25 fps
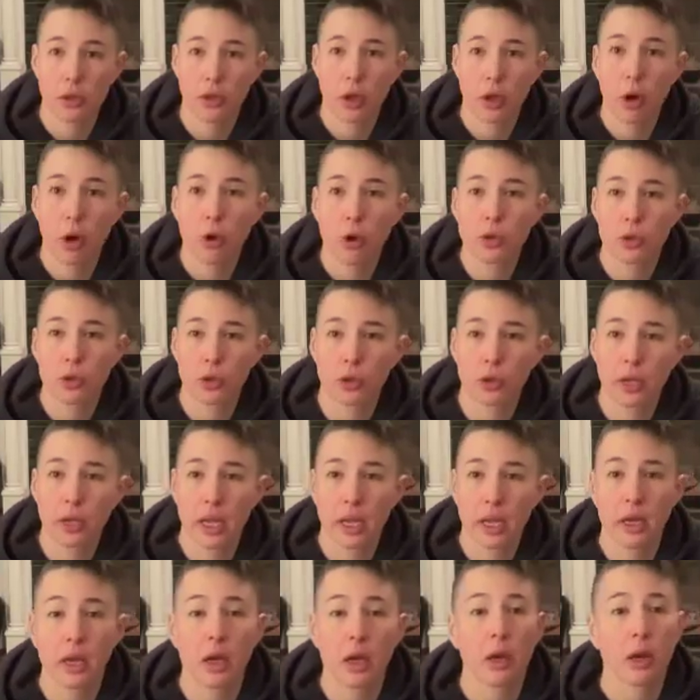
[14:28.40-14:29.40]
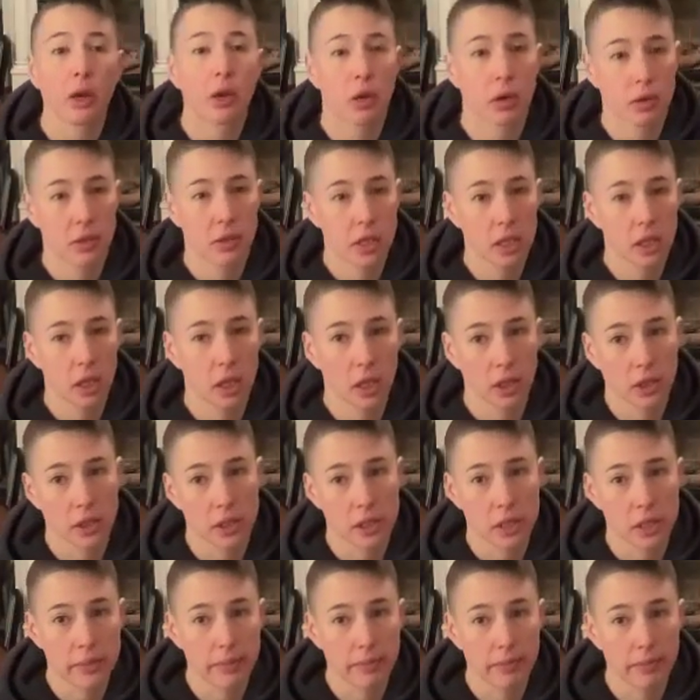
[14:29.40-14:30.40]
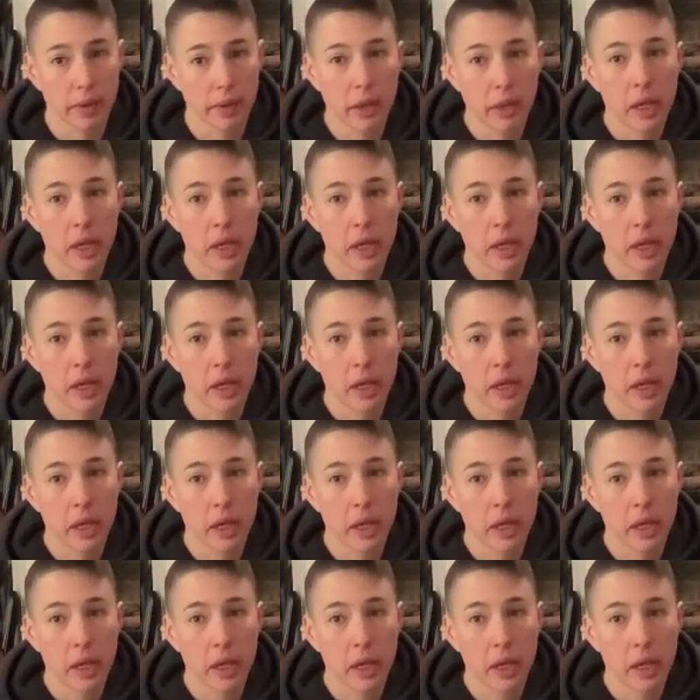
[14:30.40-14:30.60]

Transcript: be the alternating curtsy lunges.